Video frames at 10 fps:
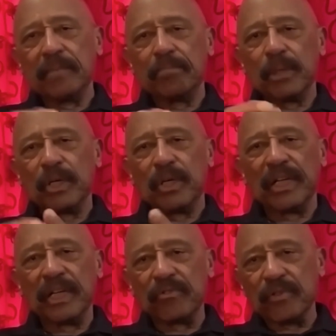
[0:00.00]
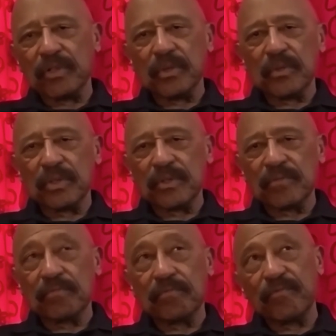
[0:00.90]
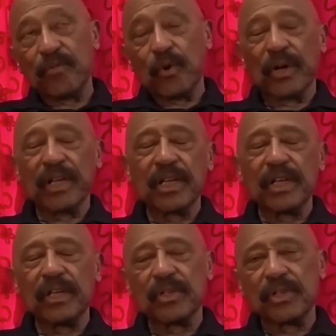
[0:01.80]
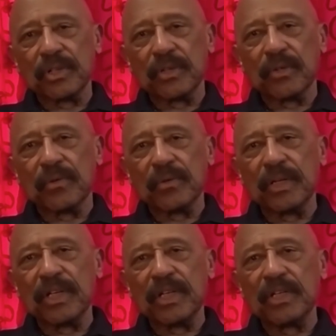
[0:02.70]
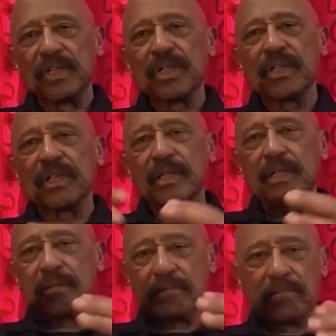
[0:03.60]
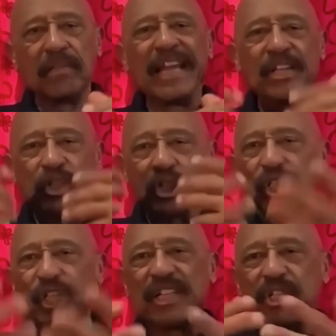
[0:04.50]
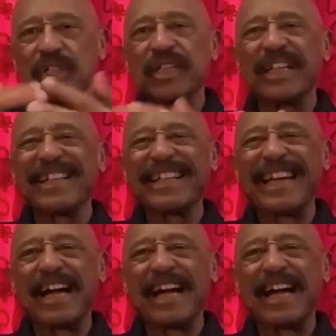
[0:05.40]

and Byrd introduced 40 years ago is legislation that